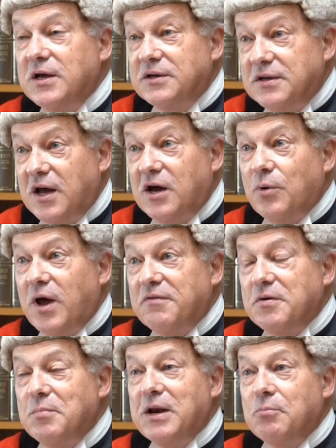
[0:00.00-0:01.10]
Now we're
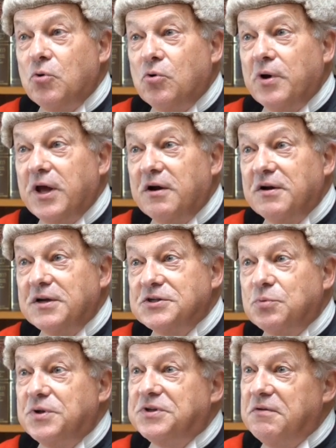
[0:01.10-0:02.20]
having many more hearings
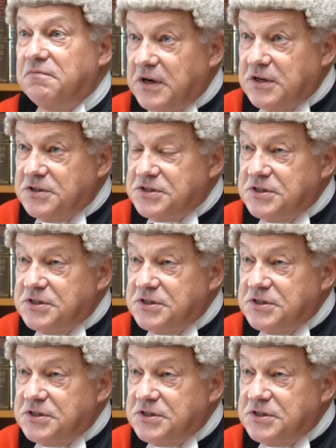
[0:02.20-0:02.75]
with defendants